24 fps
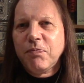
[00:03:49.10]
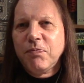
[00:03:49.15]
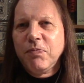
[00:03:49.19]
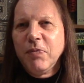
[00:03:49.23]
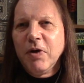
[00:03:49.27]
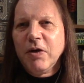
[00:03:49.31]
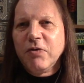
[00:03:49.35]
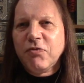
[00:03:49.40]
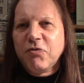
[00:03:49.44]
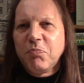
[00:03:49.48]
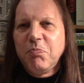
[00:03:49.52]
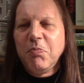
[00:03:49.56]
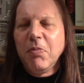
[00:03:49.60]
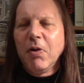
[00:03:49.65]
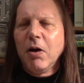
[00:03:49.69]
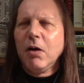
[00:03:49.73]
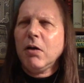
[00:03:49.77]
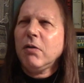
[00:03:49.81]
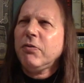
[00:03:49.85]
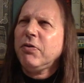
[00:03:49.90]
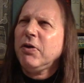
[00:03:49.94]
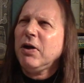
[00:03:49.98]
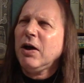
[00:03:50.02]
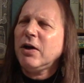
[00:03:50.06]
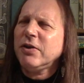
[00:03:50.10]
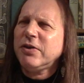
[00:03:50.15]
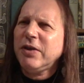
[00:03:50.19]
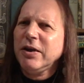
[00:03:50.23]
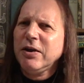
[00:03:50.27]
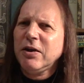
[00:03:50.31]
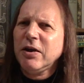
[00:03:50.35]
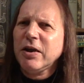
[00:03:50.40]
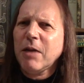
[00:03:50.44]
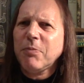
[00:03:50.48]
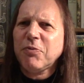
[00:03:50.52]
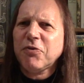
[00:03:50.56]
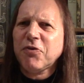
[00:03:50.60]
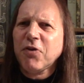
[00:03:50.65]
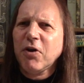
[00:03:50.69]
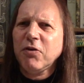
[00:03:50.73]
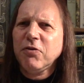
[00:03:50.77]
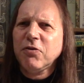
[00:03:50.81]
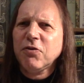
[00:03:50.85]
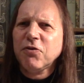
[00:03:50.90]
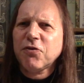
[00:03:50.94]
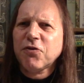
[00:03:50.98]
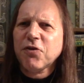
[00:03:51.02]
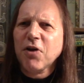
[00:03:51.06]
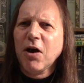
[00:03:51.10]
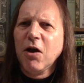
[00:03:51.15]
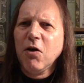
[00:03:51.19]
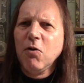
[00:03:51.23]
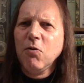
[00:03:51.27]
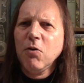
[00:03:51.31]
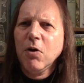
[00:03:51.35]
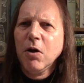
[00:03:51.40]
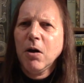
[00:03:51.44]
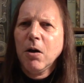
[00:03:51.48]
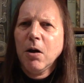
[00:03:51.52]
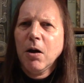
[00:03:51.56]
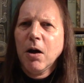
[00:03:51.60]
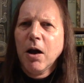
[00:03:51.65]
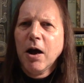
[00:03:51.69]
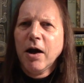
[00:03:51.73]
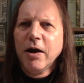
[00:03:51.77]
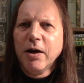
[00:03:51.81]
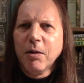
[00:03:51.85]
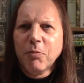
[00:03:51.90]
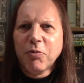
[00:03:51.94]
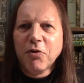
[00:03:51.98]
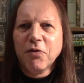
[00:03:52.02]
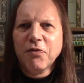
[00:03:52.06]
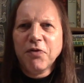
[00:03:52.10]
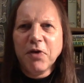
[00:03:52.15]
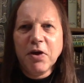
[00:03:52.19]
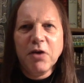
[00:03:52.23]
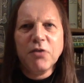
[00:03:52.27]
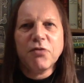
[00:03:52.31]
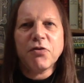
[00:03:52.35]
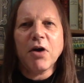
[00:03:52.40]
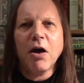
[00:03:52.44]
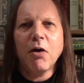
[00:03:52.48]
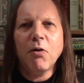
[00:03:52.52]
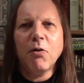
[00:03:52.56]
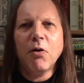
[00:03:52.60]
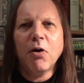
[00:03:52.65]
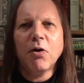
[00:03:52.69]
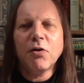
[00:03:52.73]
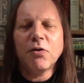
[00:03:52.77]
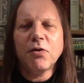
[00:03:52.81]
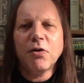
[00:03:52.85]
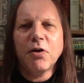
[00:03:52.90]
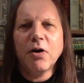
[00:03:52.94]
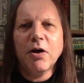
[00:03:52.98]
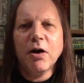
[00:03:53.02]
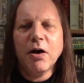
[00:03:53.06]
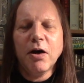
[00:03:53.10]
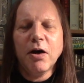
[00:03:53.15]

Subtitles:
think I did an episode of the show a number of years ago on